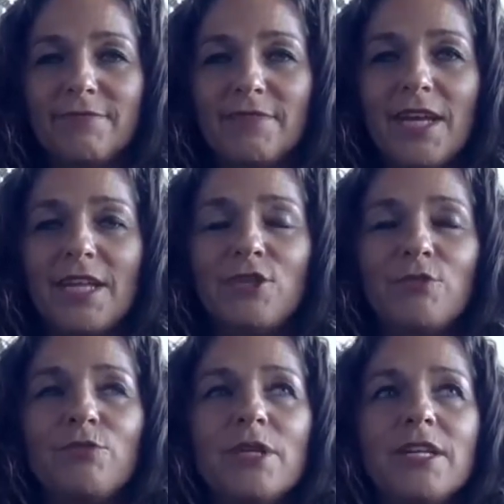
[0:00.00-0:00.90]
And to
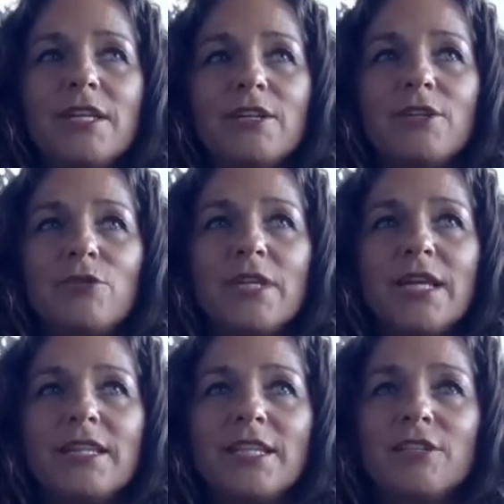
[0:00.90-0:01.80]
really
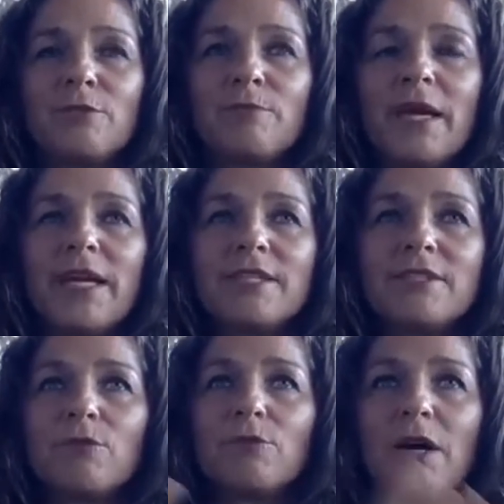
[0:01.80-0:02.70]
create that space
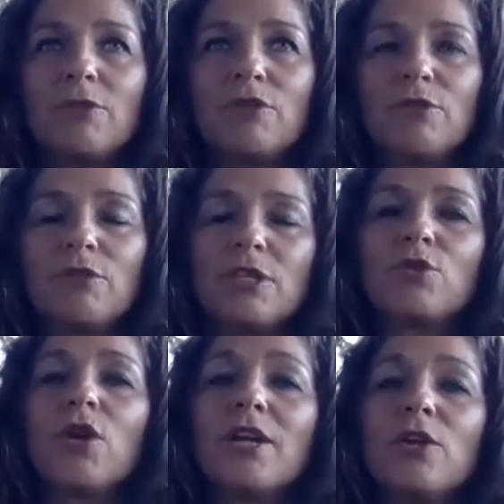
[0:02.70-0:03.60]
around you that you
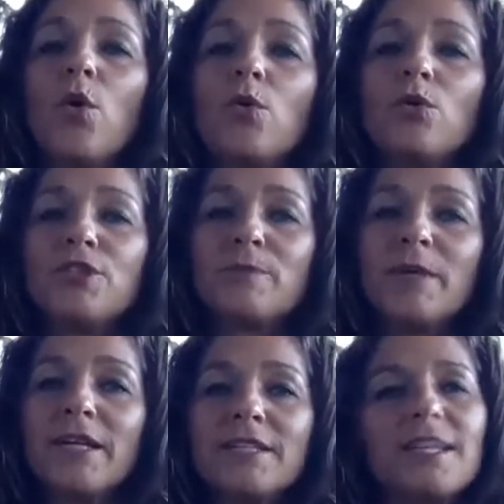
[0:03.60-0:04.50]
can hold
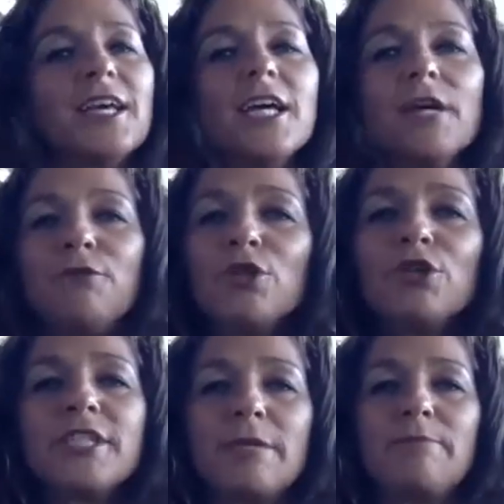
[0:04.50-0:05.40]
space. If you
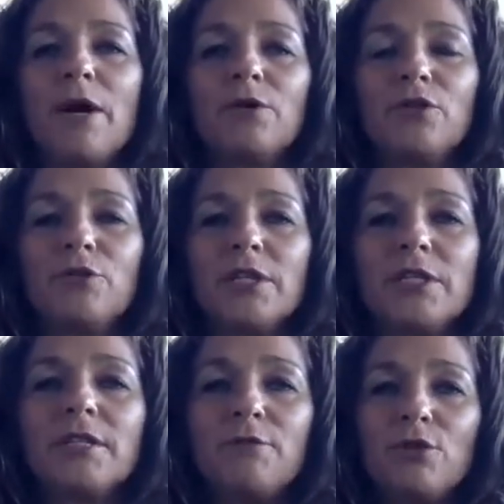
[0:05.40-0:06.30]
don't set boundaries,
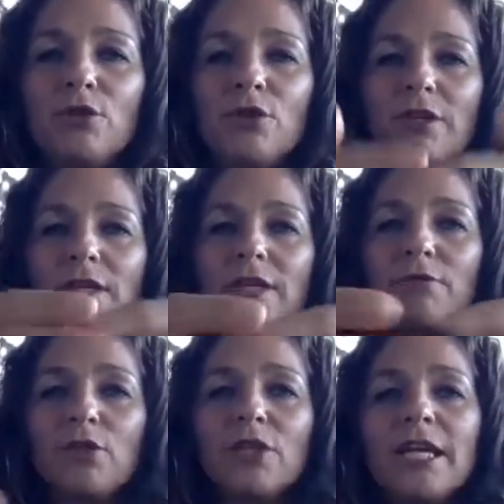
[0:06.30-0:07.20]
if
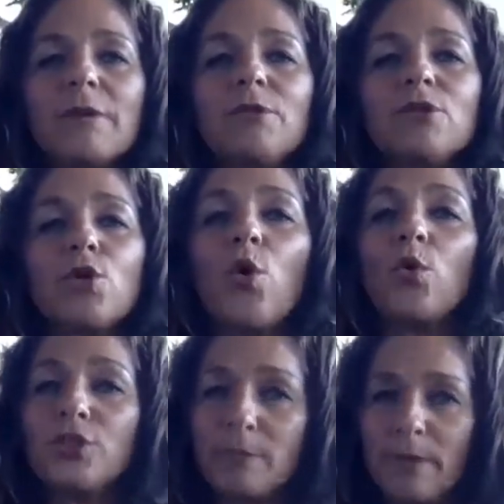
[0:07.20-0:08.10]
you're not able to
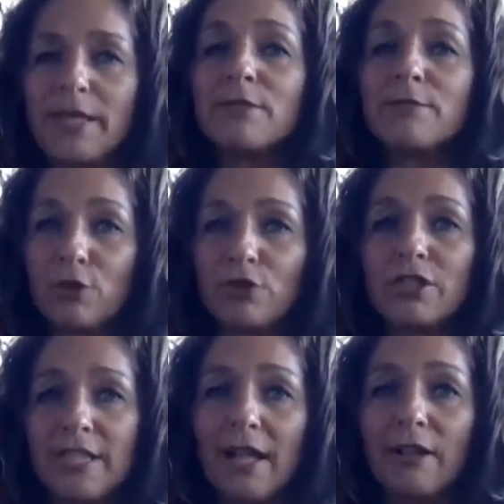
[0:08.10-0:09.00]
hold space for
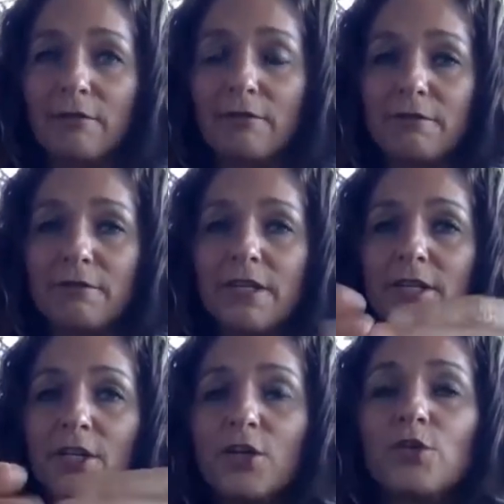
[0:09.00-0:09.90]
yourself,
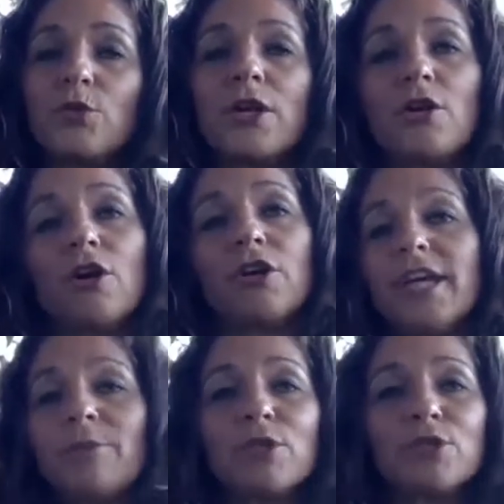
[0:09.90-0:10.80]
you are not
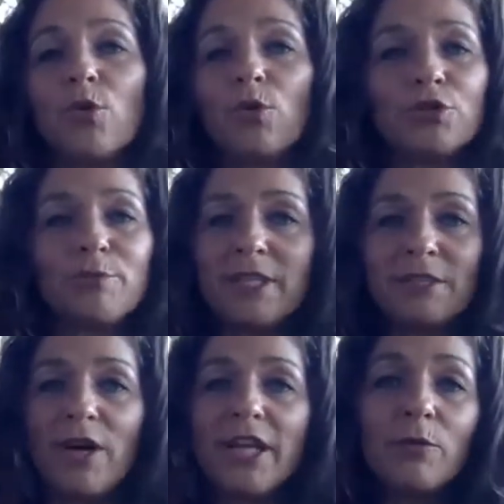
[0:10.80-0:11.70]
able to hold space
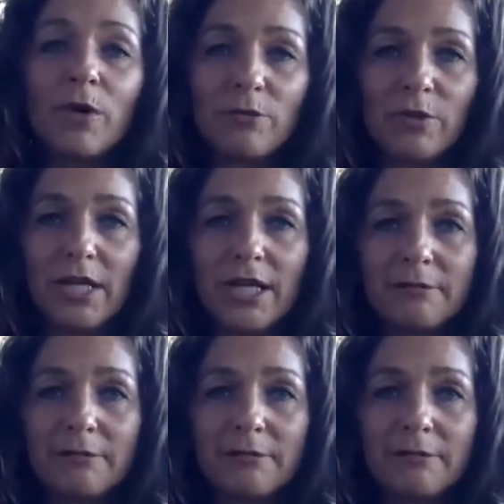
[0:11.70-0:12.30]
for anyone, really.